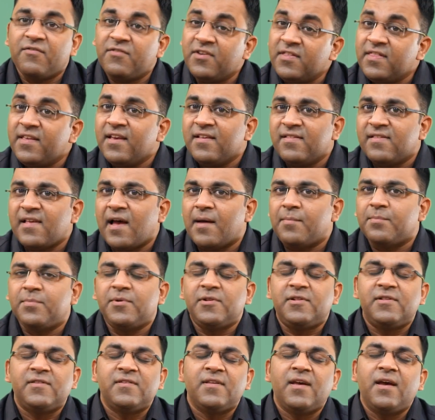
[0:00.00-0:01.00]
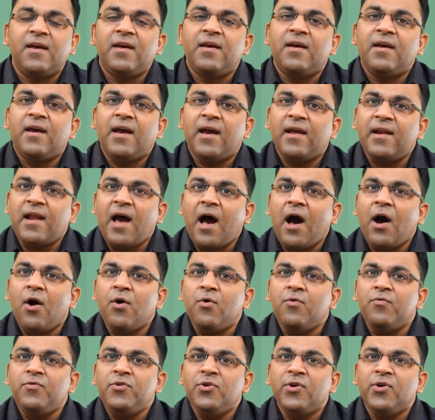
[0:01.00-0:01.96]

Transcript: with examples and how